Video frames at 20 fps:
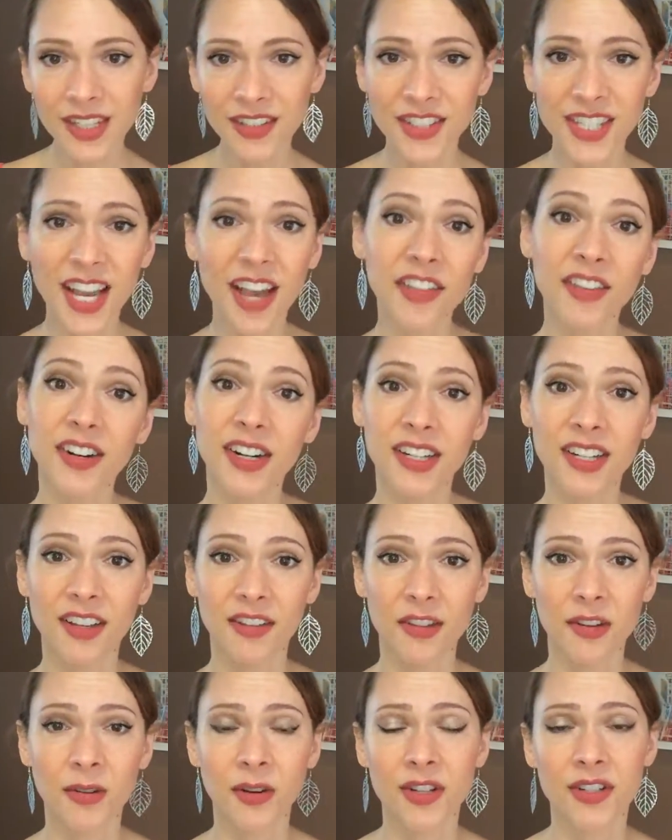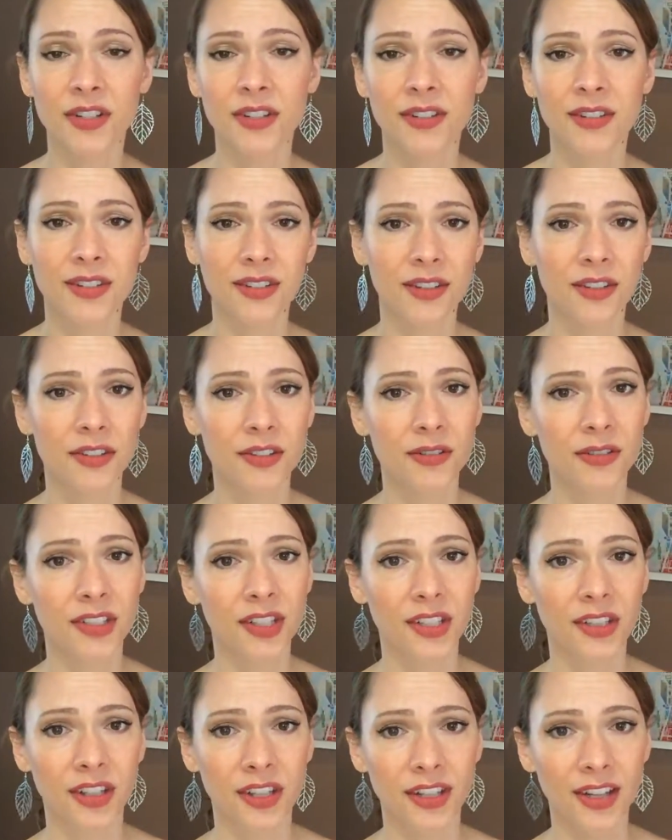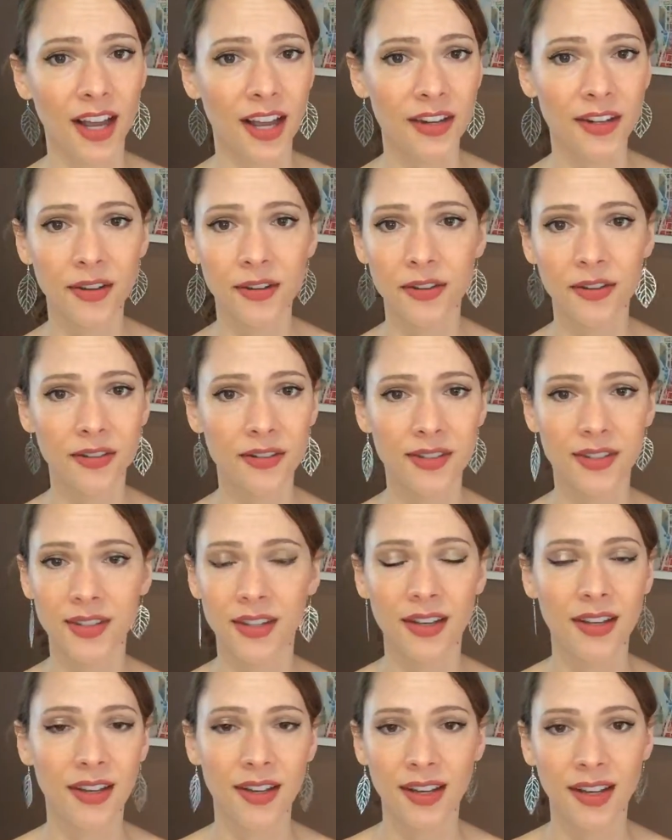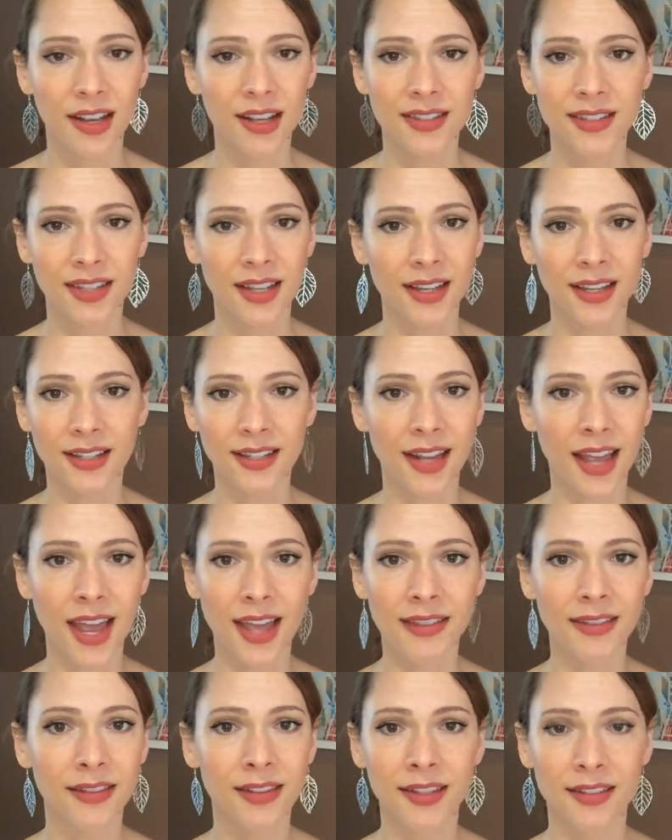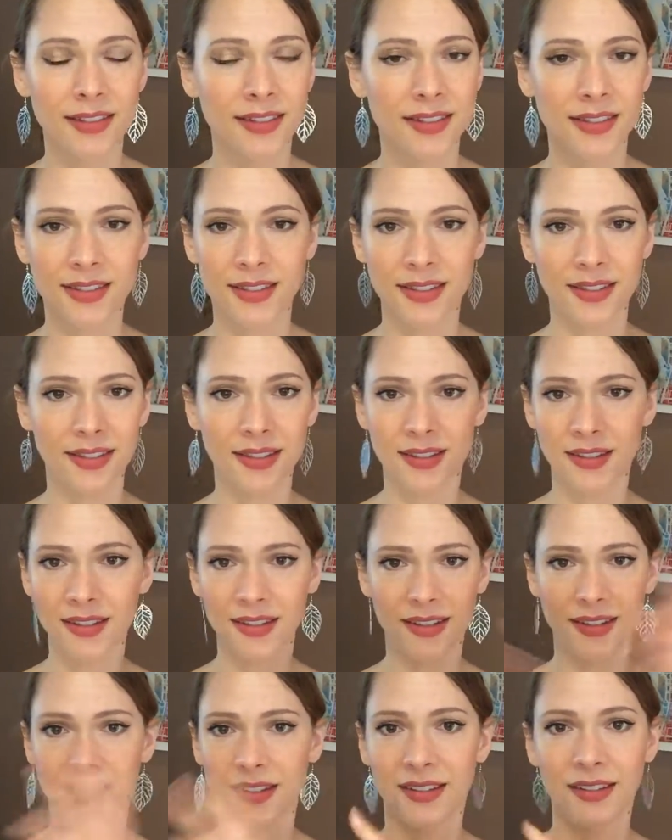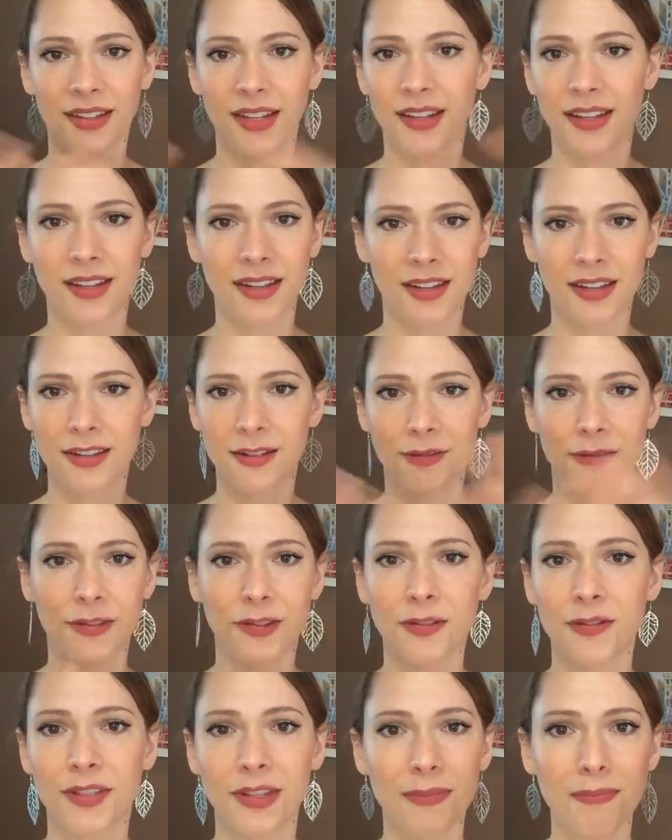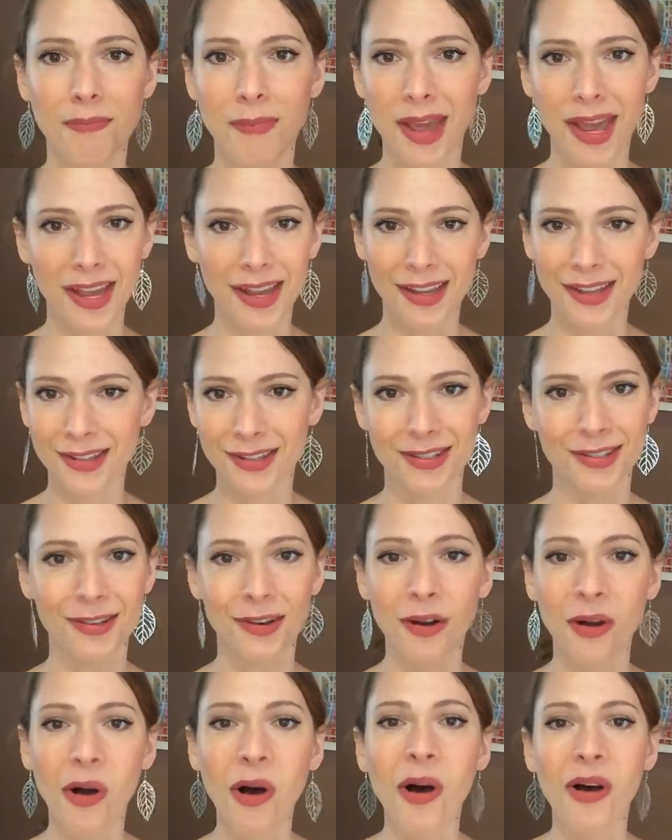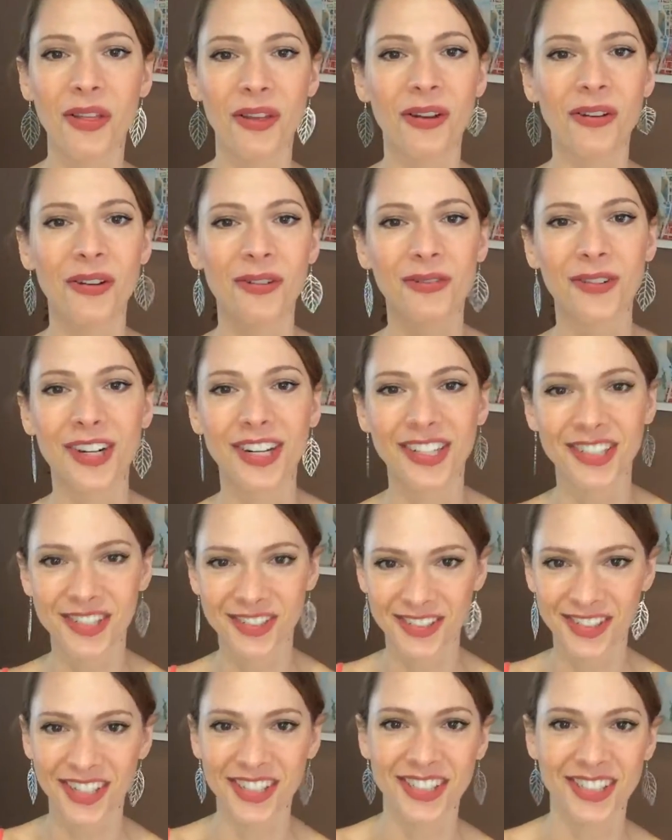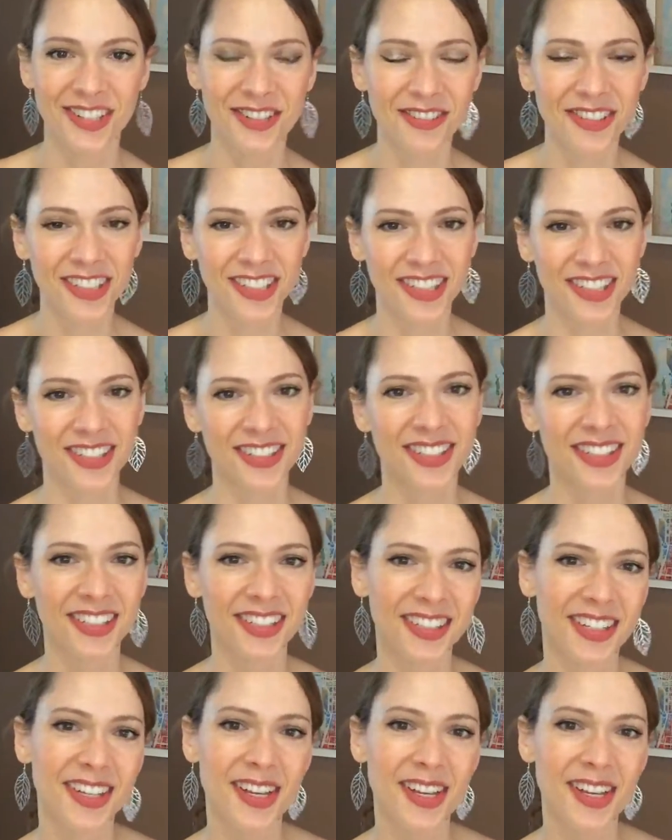So yeah, are there any other questions? Those are really good. I know it's like an endless like confusing maze, the whole reintroduction, it really is.